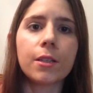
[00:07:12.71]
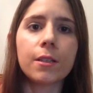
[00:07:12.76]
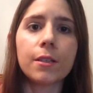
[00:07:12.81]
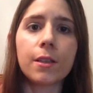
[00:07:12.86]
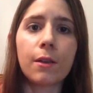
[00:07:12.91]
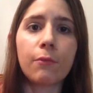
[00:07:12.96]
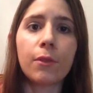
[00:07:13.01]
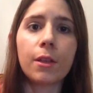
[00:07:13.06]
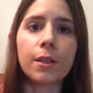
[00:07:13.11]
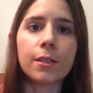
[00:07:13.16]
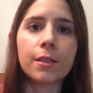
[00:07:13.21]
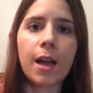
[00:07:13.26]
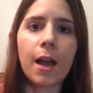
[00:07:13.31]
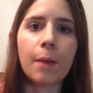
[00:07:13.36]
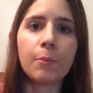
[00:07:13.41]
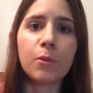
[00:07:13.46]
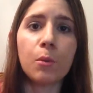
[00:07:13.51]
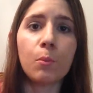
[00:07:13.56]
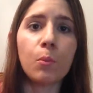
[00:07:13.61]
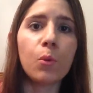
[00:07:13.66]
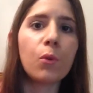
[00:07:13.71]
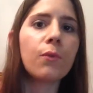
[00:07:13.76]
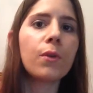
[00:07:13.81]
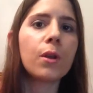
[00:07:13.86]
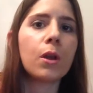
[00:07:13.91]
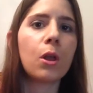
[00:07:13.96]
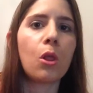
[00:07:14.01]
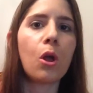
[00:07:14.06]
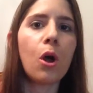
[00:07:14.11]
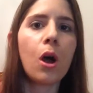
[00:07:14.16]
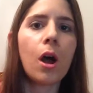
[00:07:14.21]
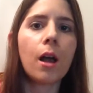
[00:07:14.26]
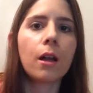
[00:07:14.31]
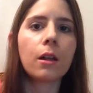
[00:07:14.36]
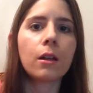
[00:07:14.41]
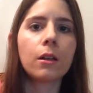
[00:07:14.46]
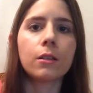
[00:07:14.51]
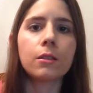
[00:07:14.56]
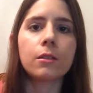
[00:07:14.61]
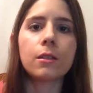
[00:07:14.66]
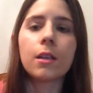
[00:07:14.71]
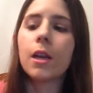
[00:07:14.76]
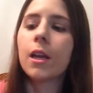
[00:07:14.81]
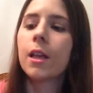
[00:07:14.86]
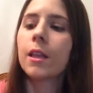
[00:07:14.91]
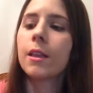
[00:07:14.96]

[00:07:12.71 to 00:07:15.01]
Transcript: It's definitely time to move it along because